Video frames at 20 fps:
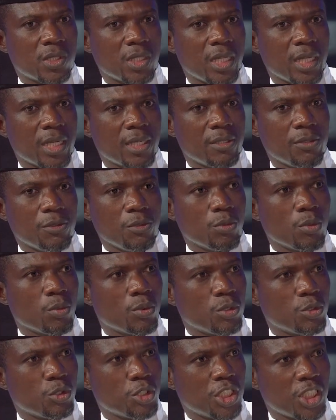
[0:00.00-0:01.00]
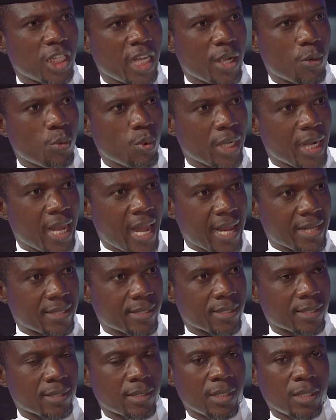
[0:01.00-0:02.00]
that you will want to share with
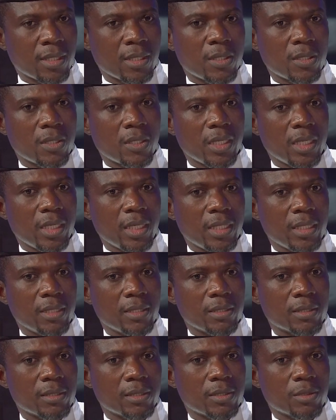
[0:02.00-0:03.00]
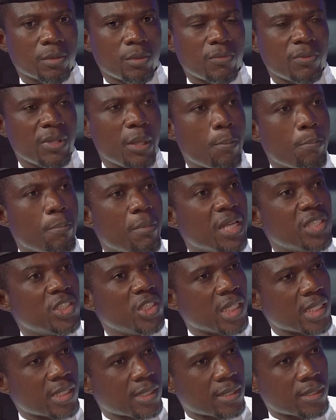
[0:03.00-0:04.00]
us and some of the
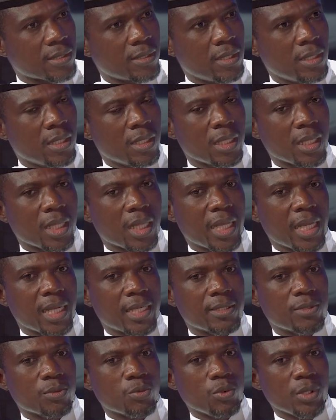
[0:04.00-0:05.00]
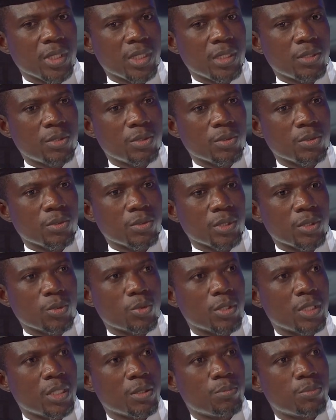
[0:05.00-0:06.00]
measures that we need to
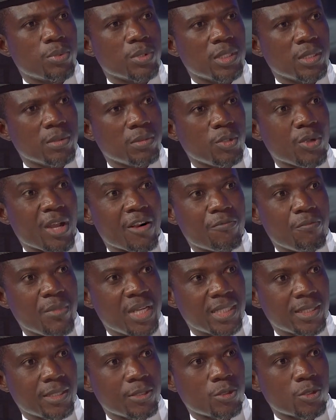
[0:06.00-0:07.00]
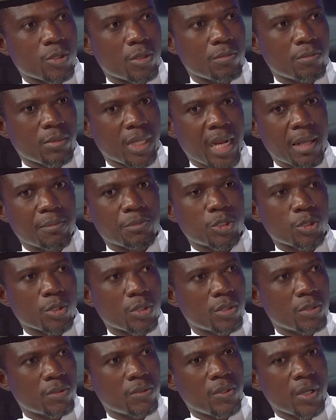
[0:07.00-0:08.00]
equally put in? You have mentioned some, but I'm
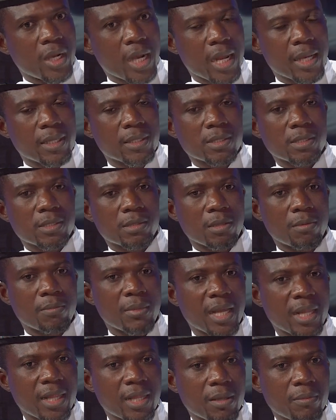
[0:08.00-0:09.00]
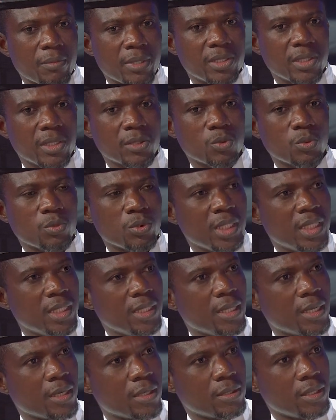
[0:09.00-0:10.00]
sure there are some other measures within
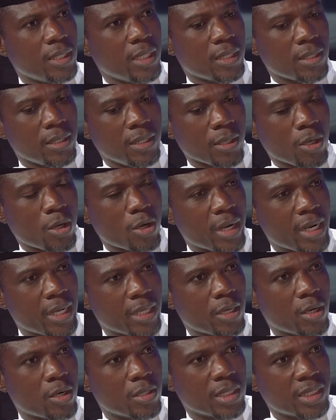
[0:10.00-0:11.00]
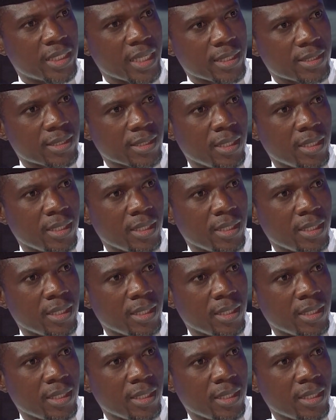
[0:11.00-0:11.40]
the Quranic context,